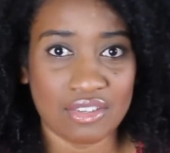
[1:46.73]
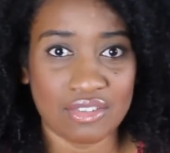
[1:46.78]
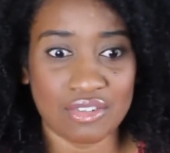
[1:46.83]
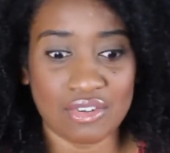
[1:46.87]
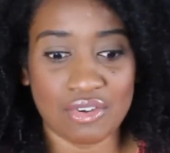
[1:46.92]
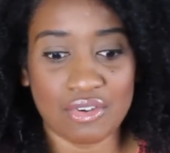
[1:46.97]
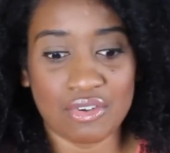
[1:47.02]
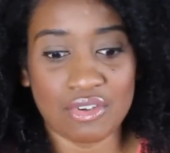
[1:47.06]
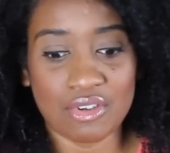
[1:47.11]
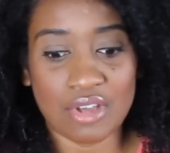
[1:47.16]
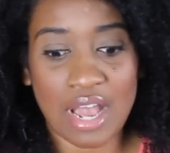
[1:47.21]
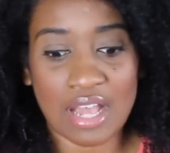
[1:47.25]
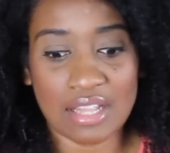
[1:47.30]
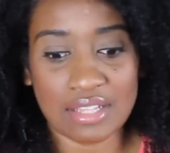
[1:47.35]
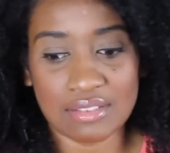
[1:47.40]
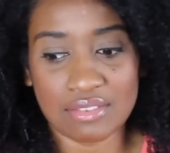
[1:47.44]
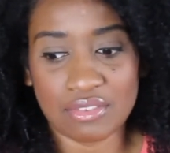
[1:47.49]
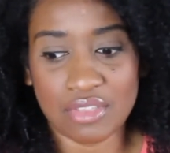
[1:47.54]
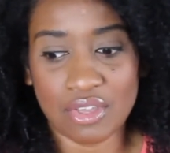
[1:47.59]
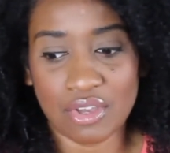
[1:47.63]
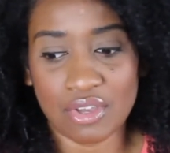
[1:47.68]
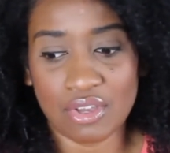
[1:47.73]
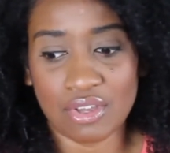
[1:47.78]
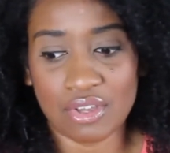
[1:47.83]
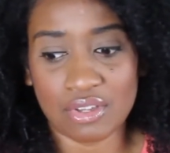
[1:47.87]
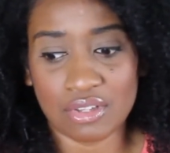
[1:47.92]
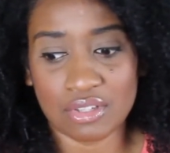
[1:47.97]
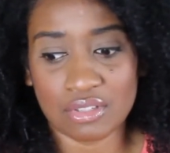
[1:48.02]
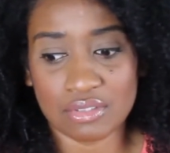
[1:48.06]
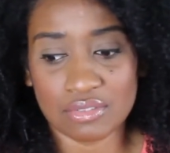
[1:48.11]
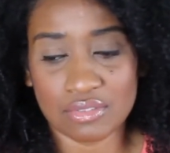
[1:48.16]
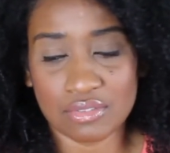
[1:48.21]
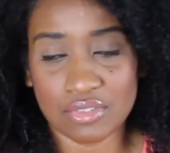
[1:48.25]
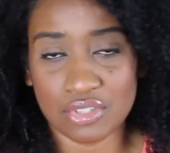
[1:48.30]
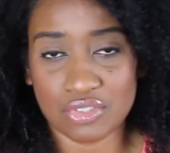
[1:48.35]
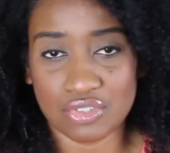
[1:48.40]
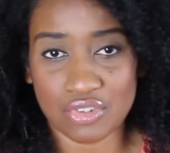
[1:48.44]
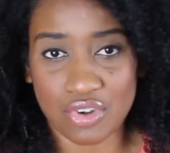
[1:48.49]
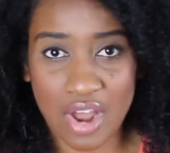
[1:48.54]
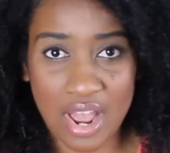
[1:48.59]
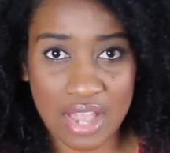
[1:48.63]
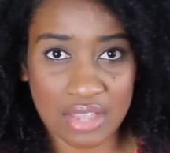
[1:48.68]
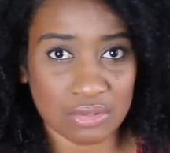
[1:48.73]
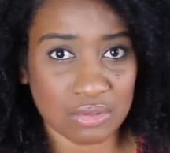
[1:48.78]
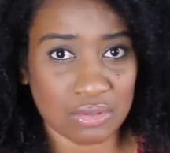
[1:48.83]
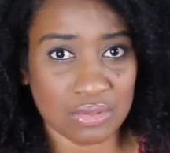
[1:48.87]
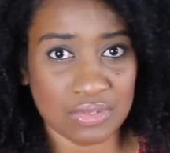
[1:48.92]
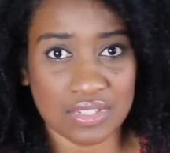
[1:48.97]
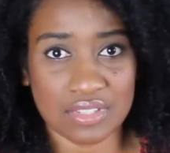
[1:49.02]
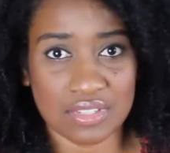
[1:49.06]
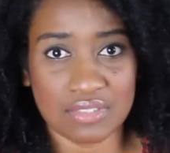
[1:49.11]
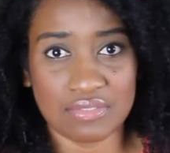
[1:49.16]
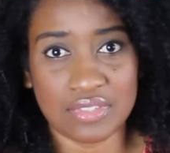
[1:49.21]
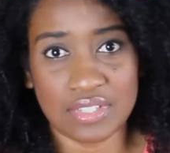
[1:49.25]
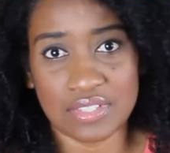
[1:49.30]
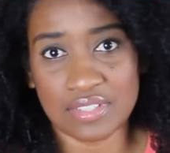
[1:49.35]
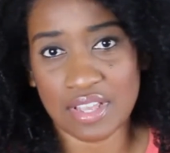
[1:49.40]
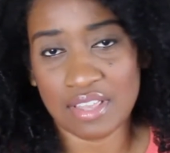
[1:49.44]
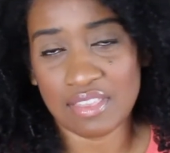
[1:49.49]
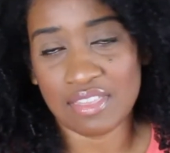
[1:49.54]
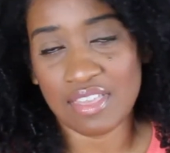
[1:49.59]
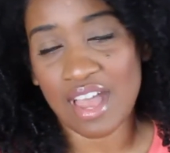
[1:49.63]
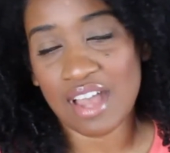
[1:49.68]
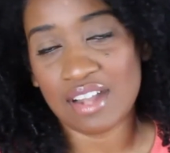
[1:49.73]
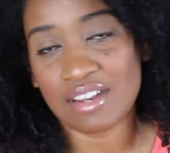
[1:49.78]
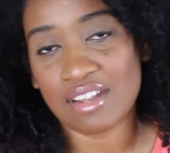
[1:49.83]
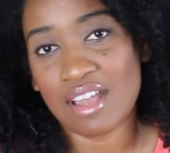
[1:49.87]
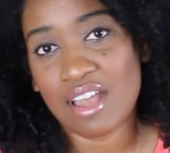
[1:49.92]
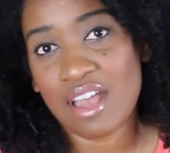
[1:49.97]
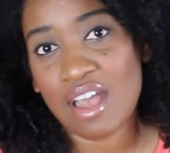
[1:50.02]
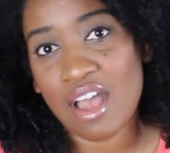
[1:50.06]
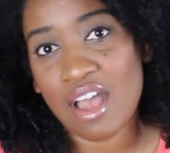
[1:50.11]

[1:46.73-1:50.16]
you know, at the trials and things like that.